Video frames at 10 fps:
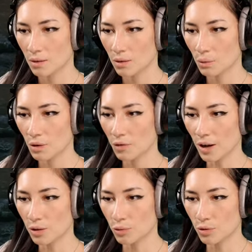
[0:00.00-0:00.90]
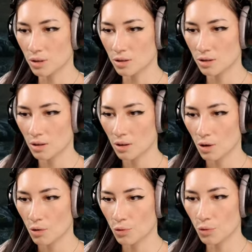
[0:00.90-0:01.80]
We fight through this...
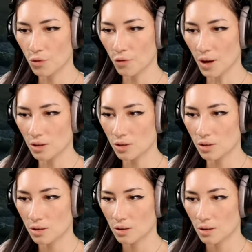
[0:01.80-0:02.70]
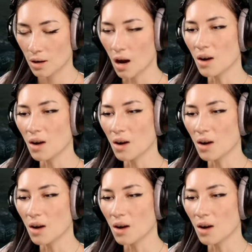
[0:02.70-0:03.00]
Through the fence. Hurry